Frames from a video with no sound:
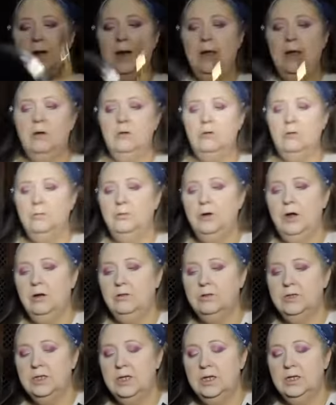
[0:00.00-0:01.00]

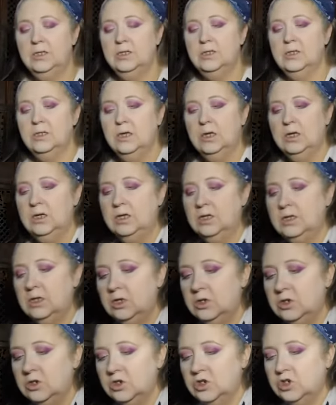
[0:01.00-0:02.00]
brow tint
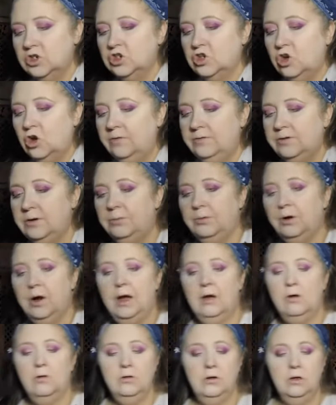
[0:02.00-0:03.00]
in soft
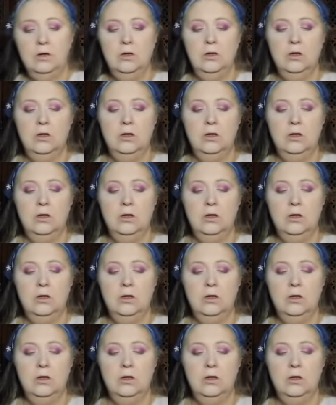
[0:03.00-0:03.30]
brown.